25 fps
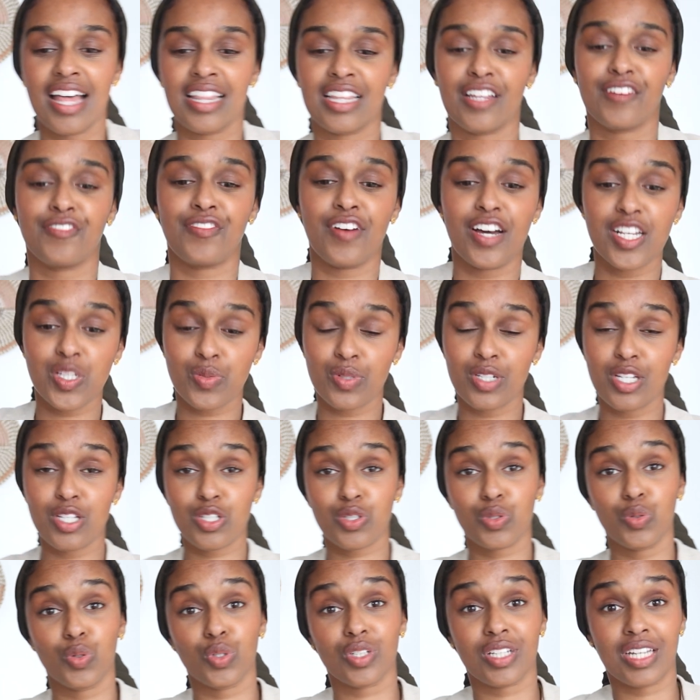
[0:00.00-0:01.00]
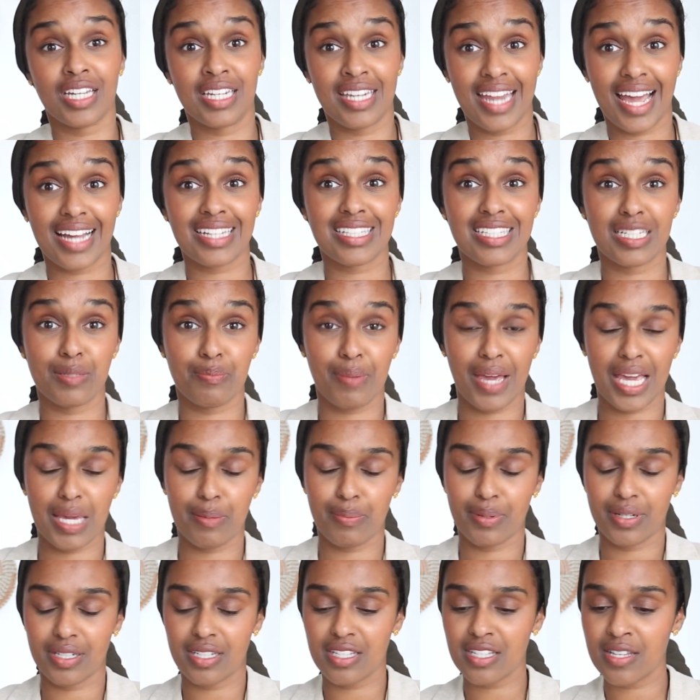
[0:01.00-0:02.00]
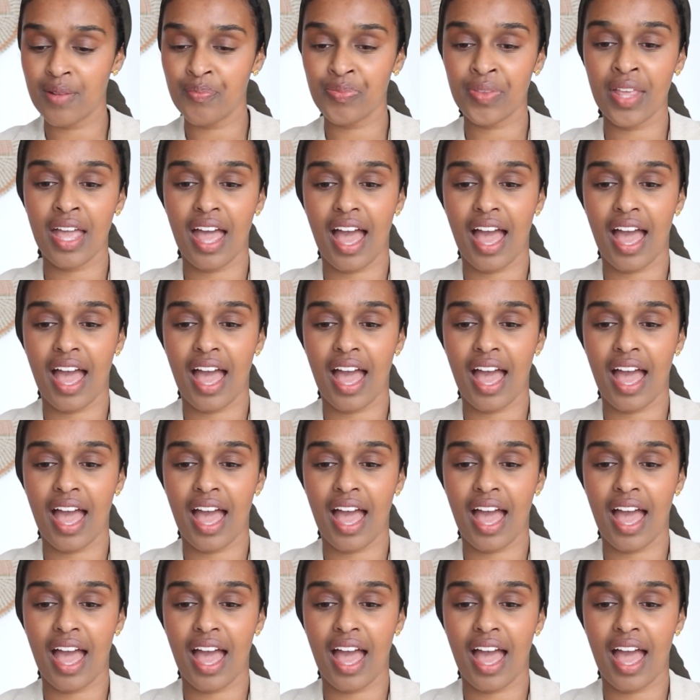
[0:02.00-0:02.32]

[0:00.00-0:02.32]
the first one is called Connected Papers.